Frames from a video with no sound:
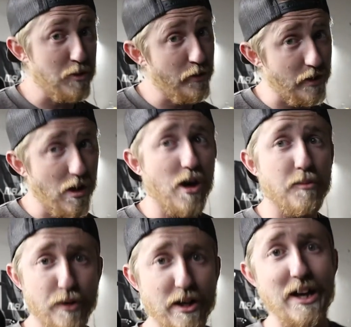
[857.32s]
moving
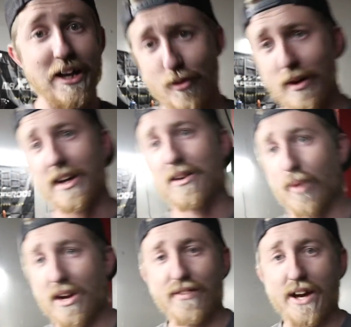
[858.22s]
along pretty dang quick,
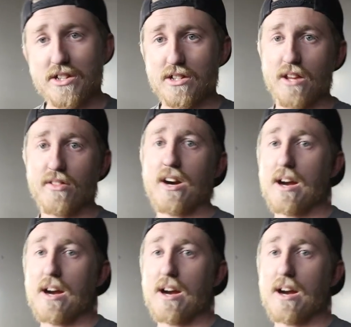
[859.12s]
way faster than I thought.